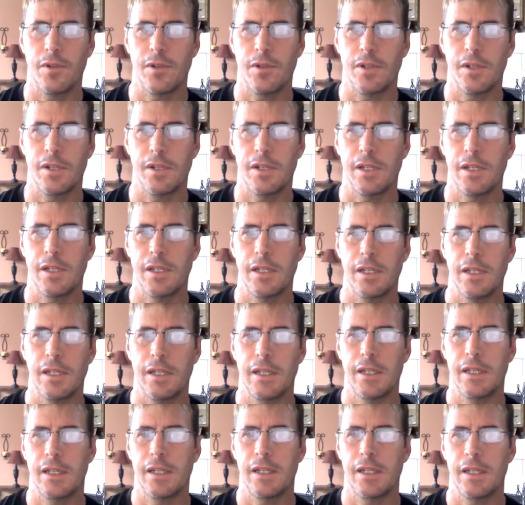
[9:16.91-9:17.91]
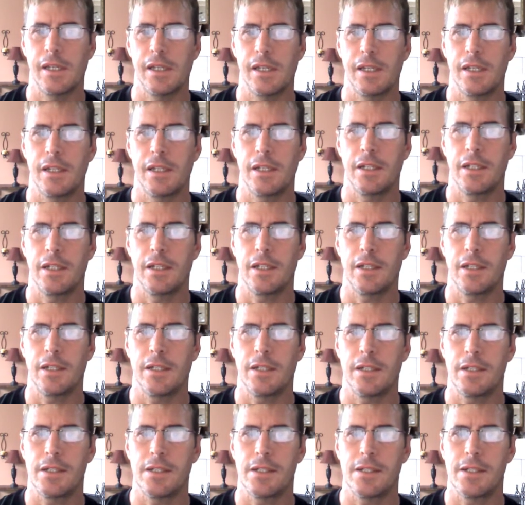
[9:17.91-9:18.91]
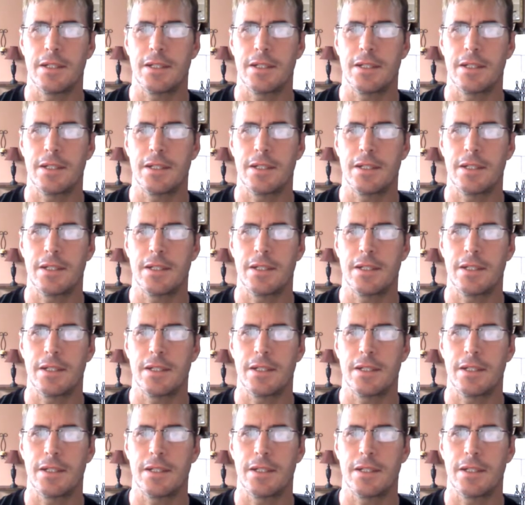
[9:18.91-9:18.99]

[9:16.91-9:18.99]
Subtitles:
Nothing is said.